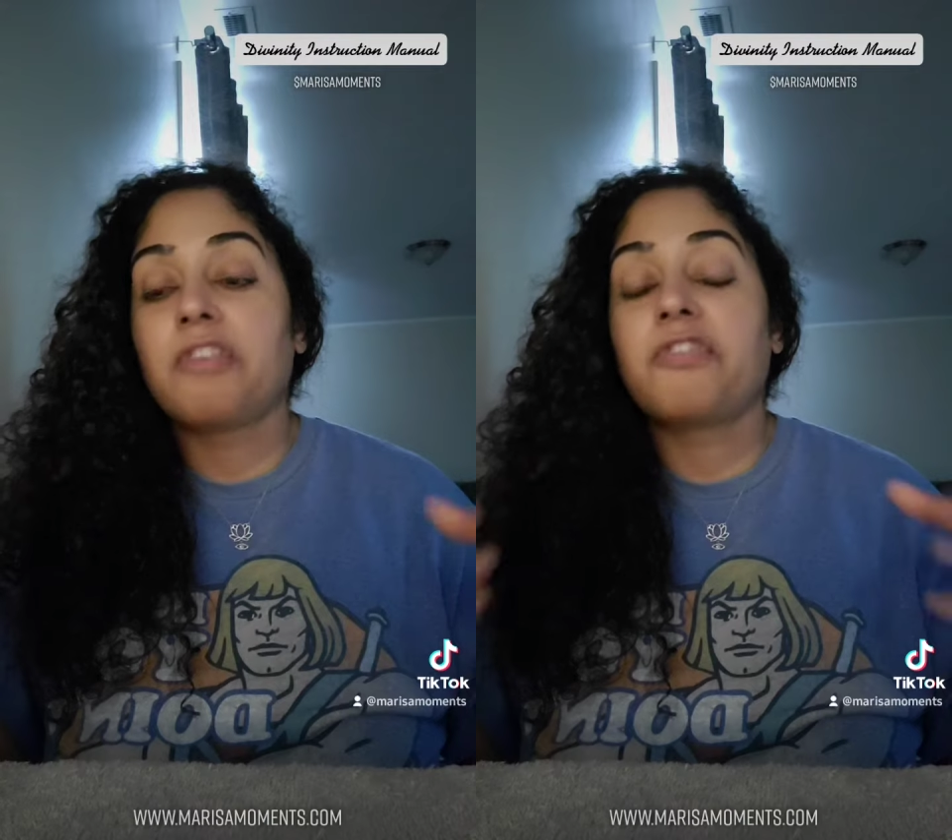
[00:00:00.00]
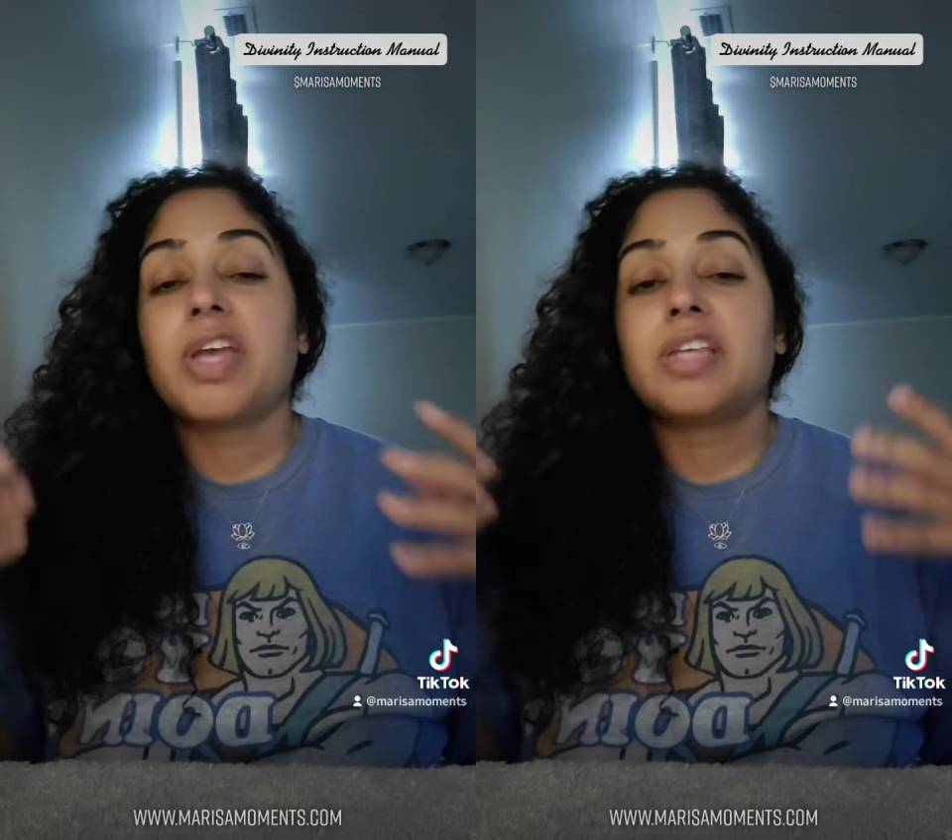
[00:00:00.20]

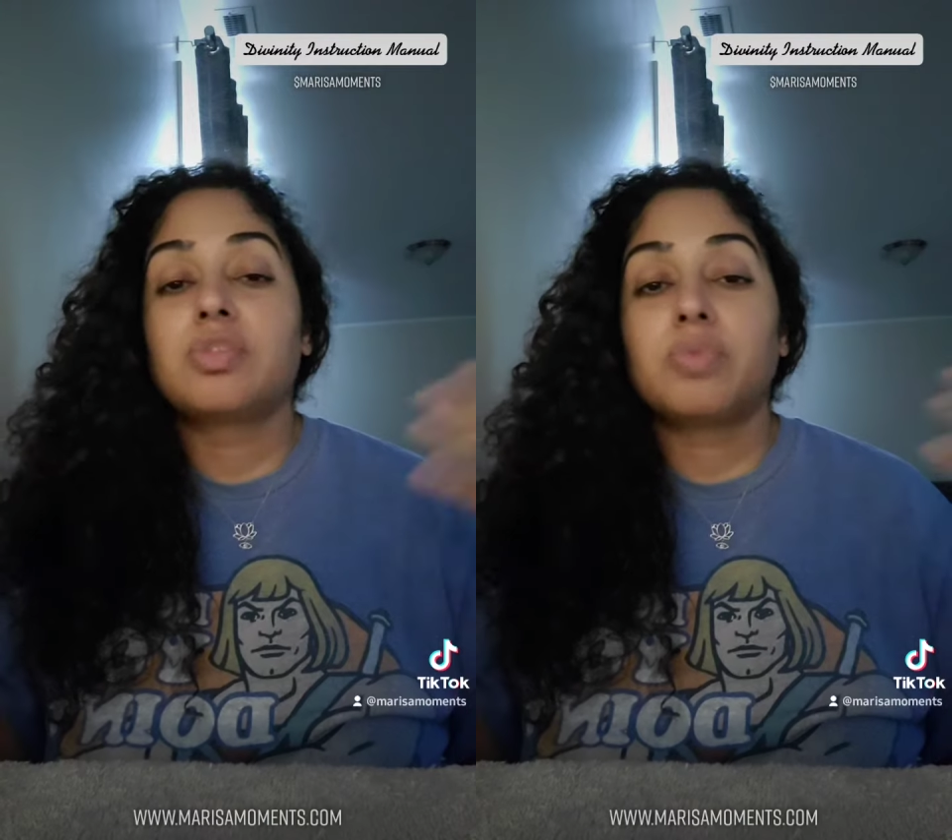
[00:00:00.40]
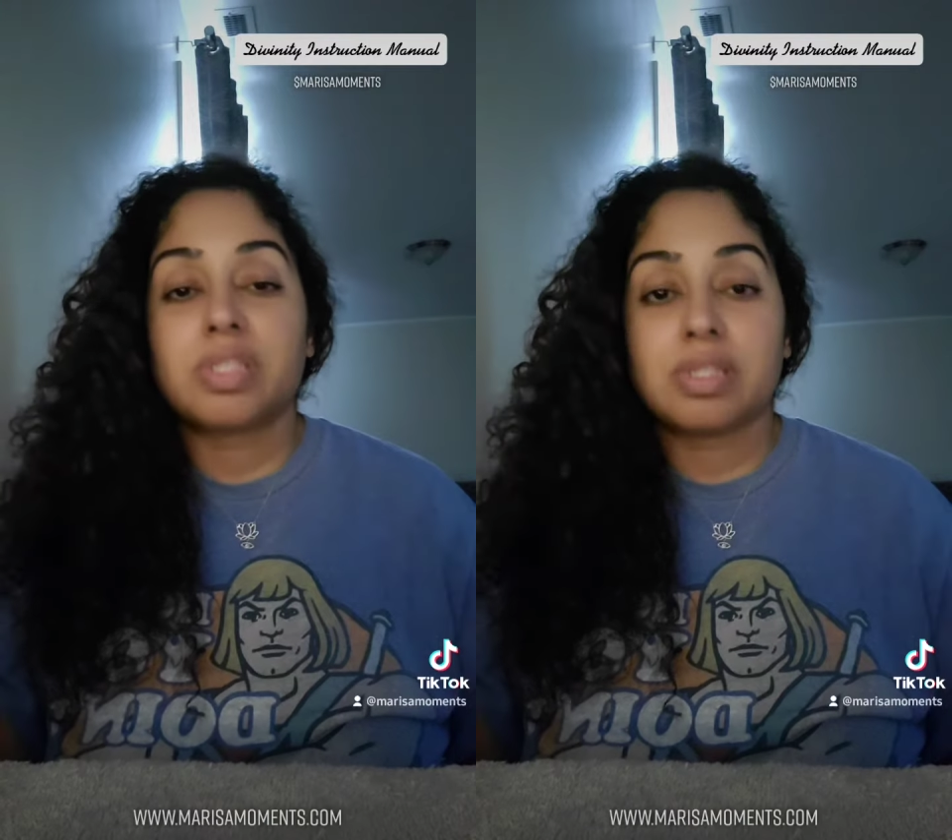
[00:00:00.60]

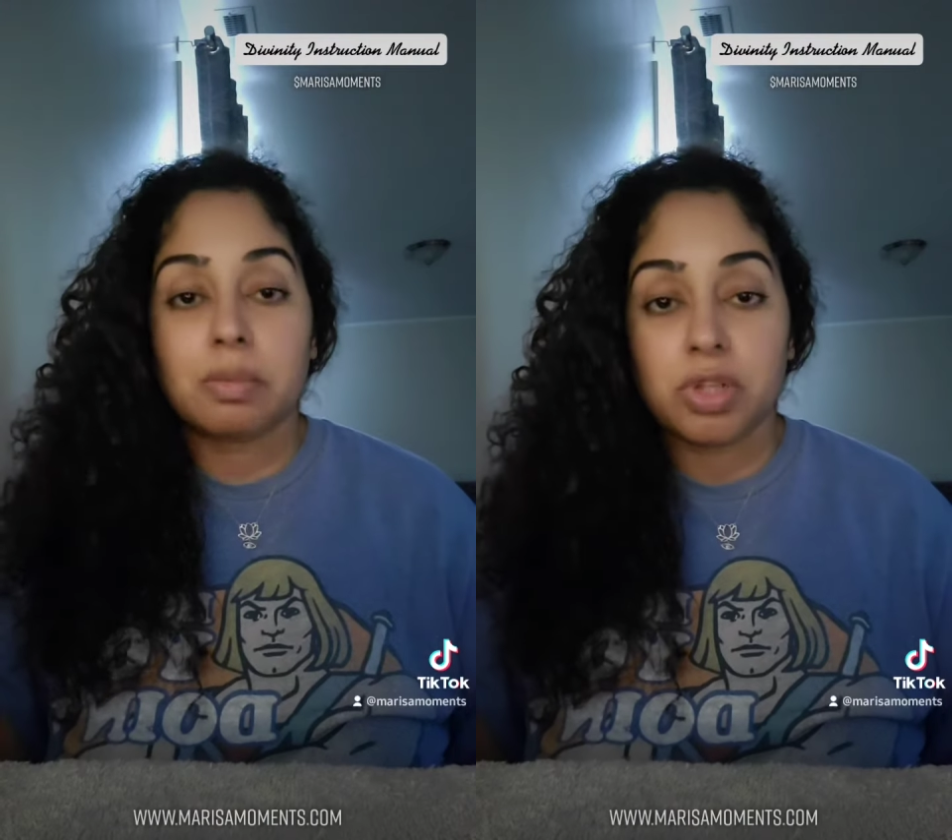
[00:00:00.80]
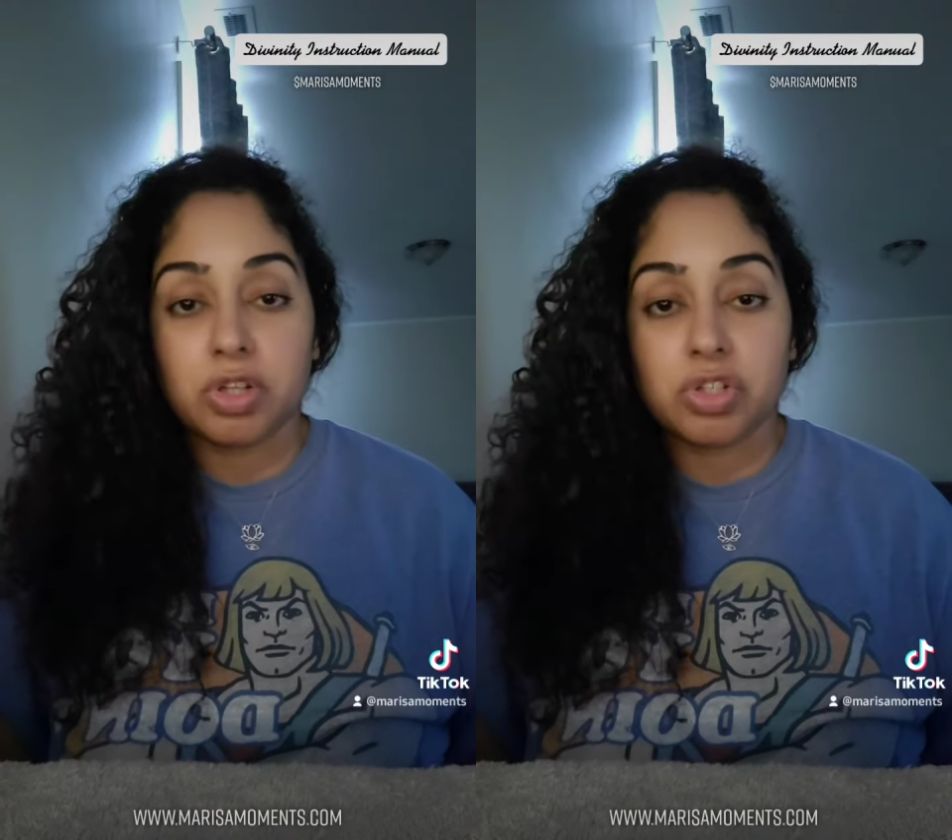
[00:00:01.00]
faced with
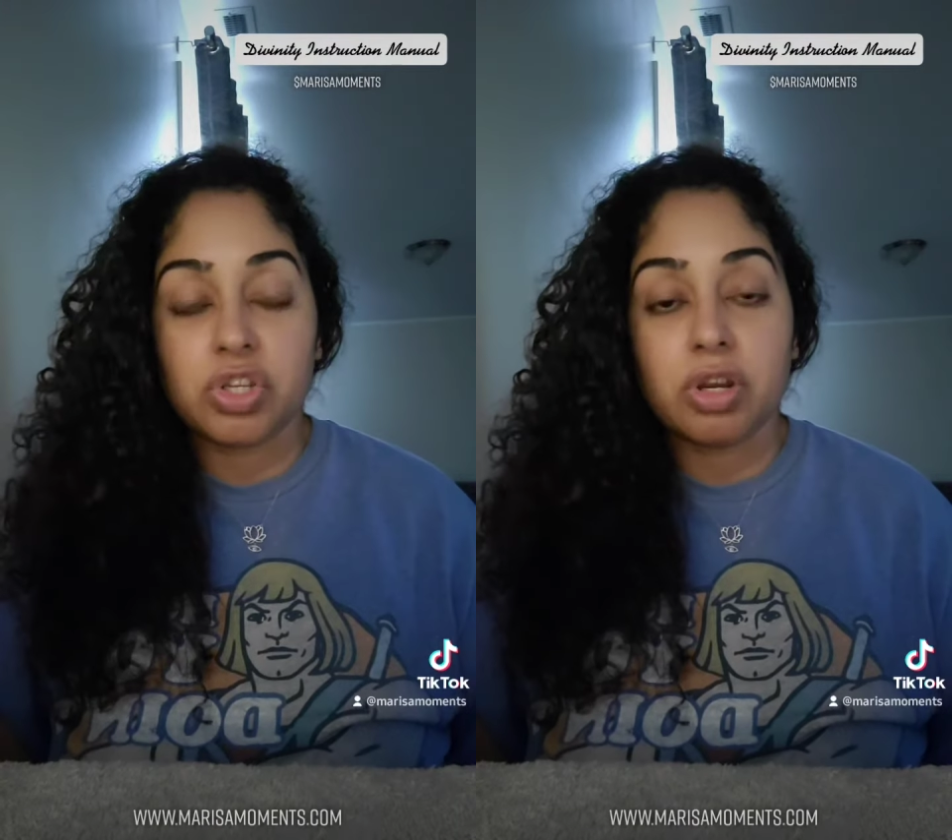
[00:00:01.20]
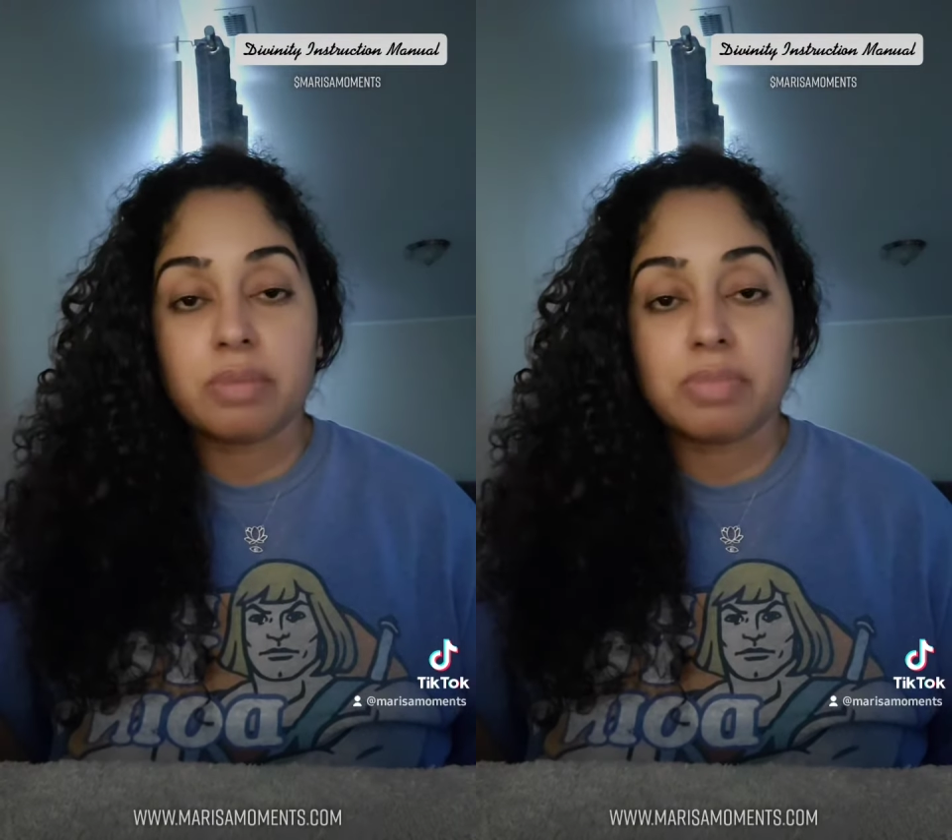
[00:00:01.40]
similar
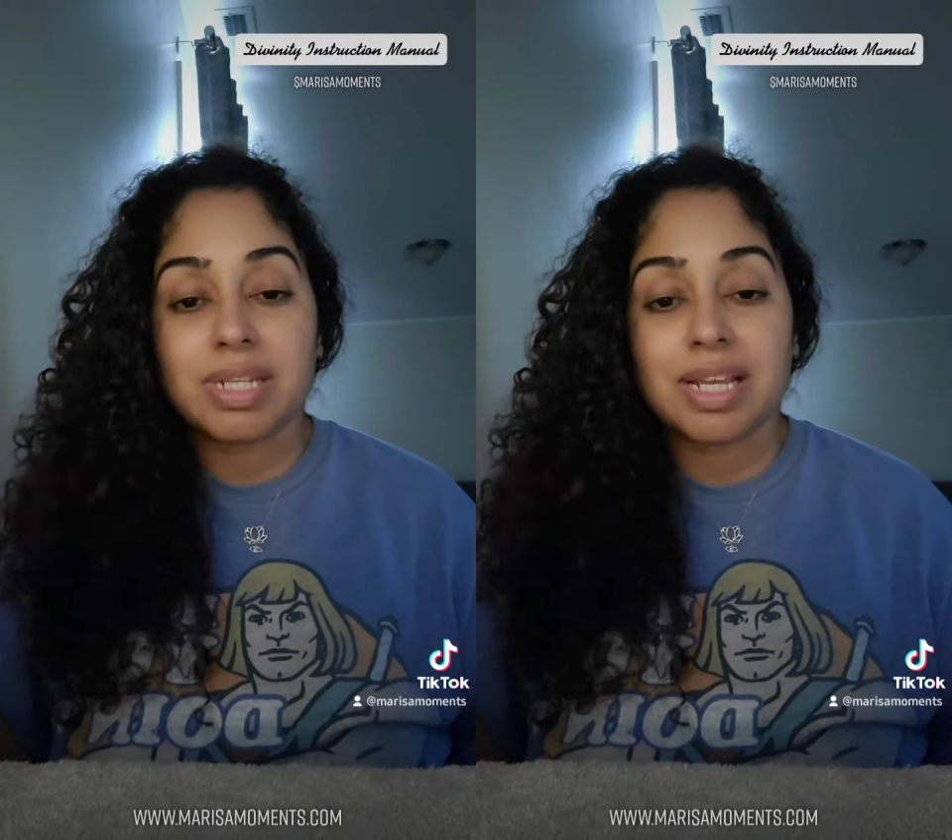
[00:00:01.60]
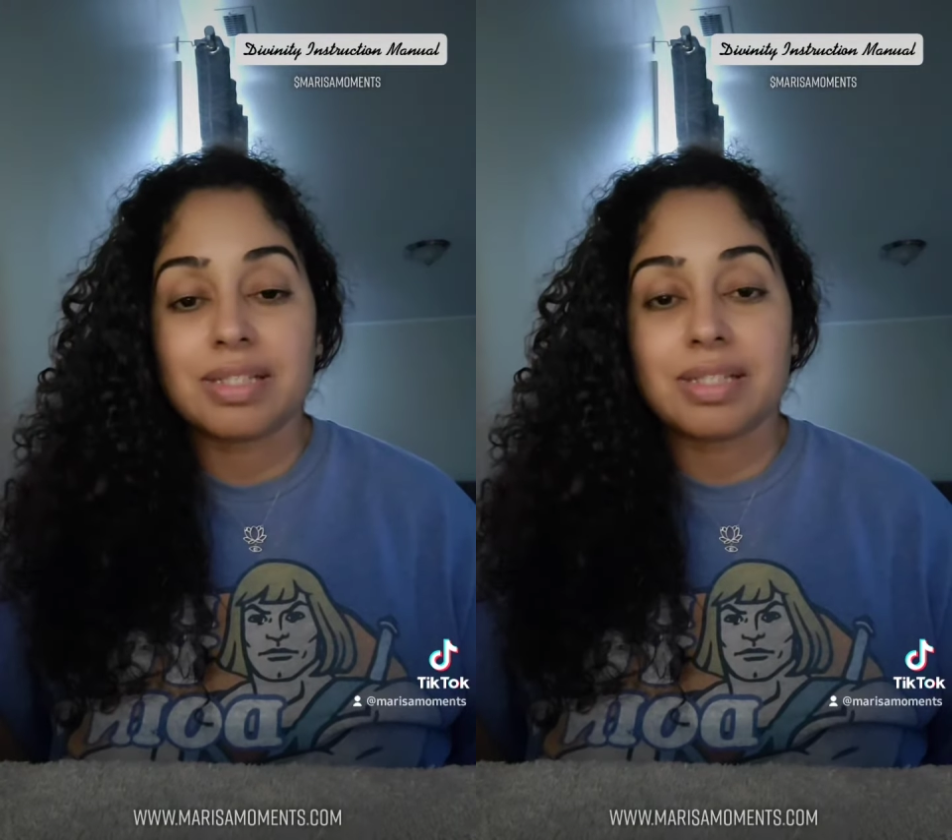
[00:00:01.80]

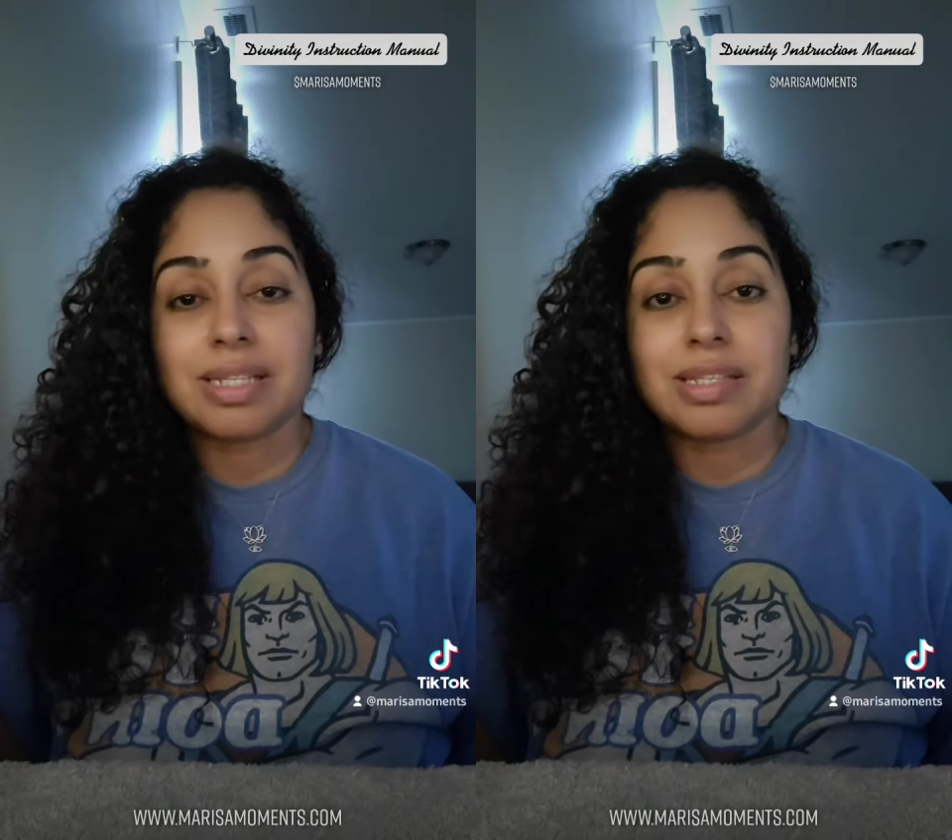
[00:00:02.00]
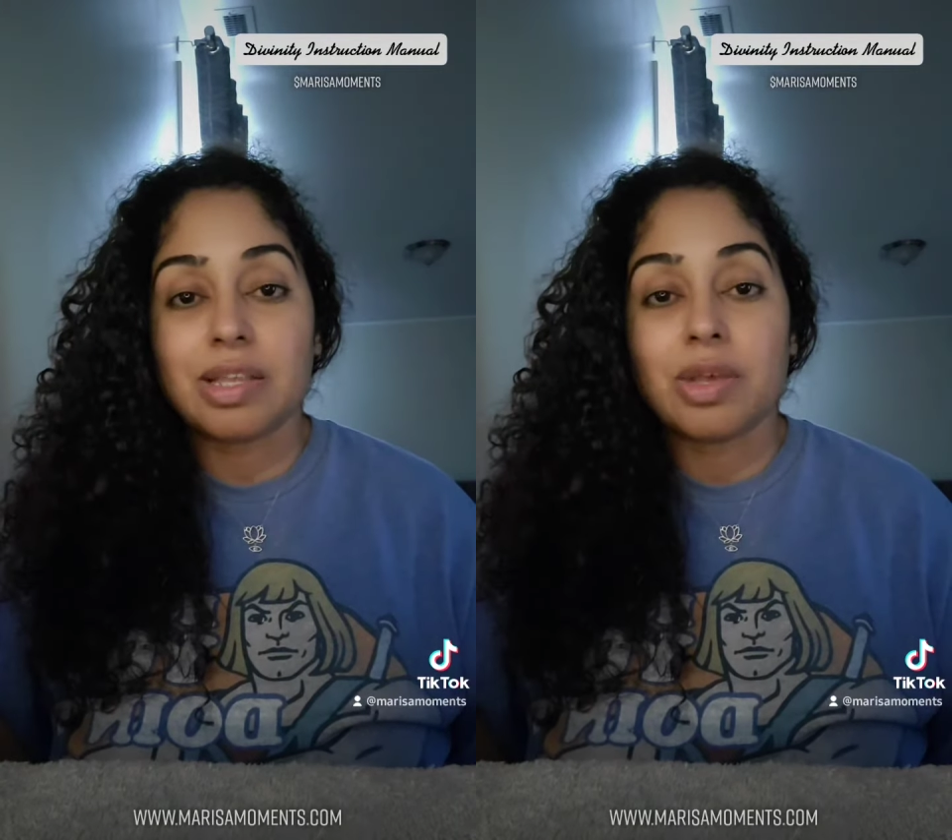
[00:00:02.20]

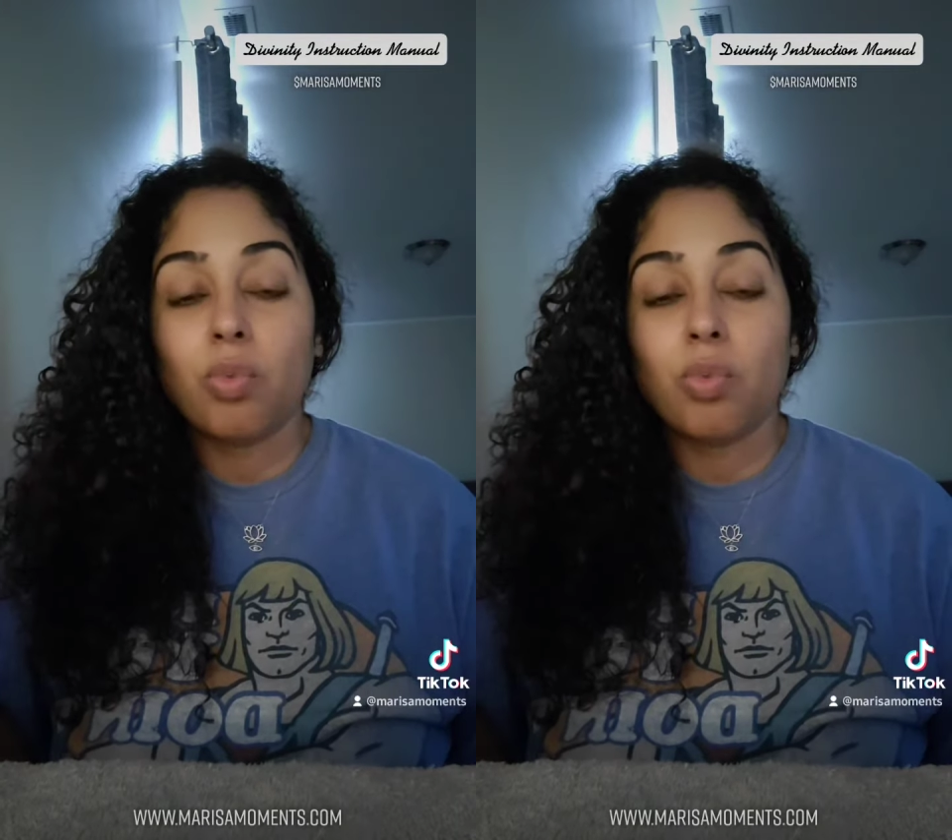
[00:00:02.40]
circumstances